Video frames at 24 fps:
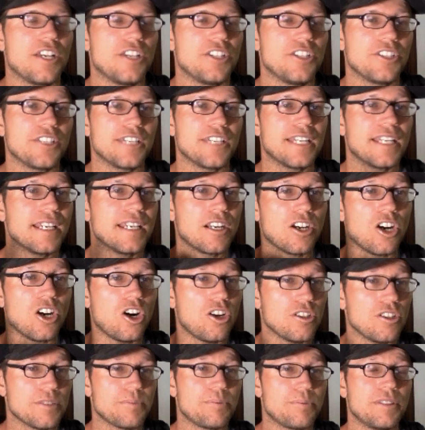You're getting
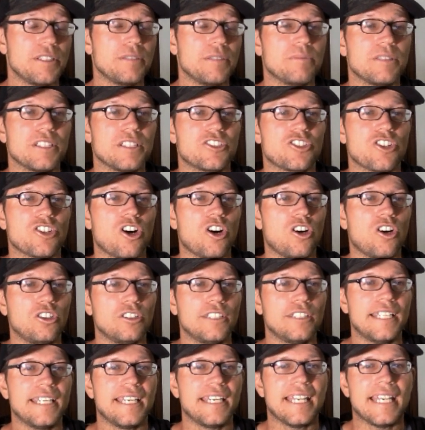calls pretty much
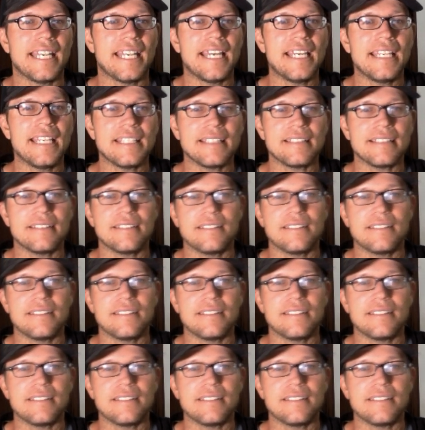all day and night,